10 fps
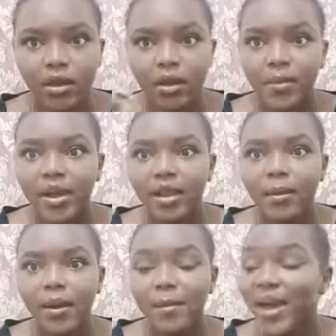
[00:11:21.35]
But
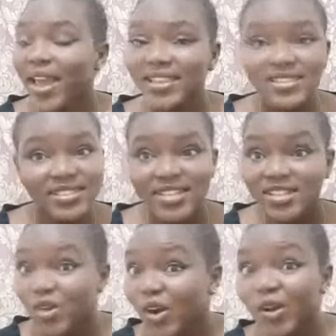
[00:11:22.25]
my instincts were
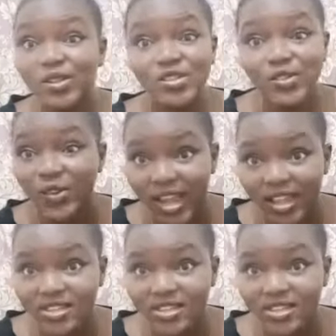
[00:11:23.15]
always right.